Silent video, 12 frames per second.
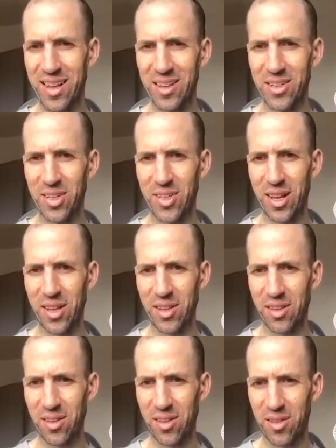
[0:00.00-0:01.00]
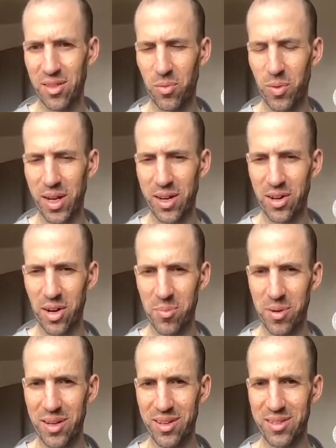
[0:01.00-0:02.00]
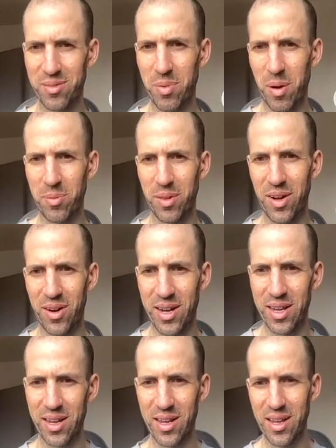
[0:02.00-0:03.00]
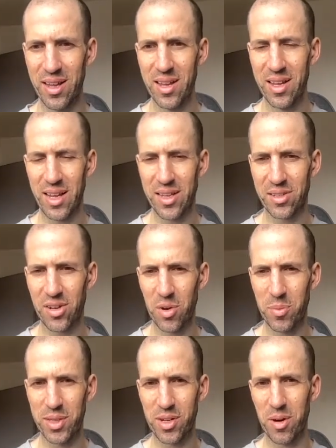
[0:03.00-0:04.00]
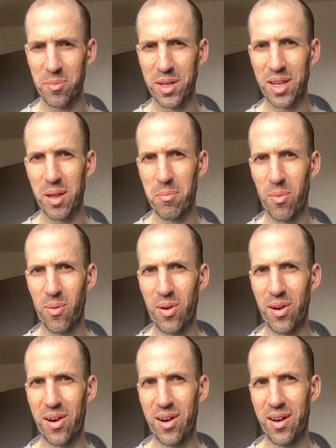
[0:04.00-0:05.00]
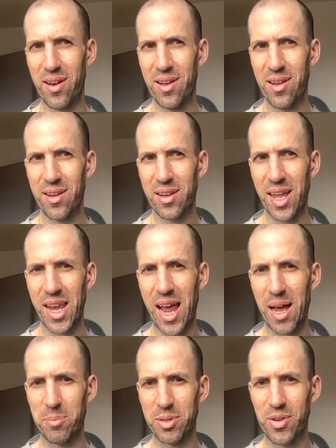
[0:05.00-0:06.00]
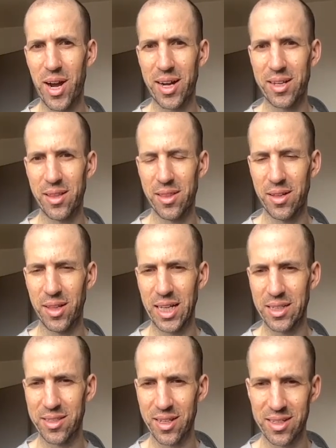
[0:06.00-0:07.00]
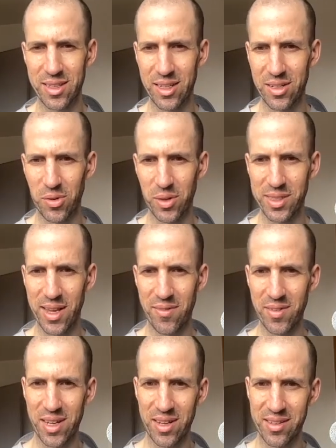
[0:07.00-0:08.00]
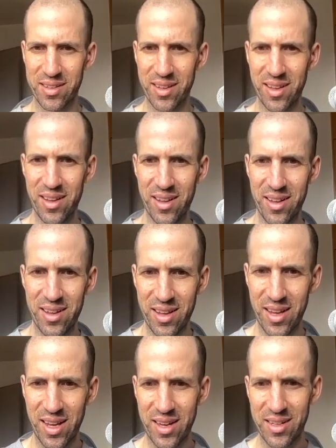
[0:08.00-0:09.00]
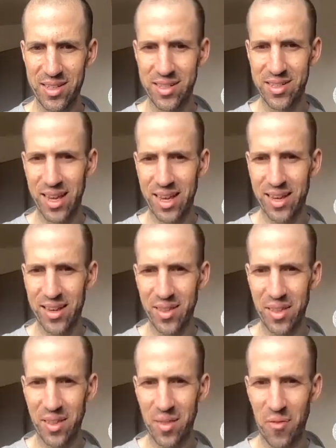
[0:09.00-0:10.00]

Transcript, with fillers: just like the way Kirby's popularity as Kirby's art became more kind of abstract in the late 60s, early 70s, and just like the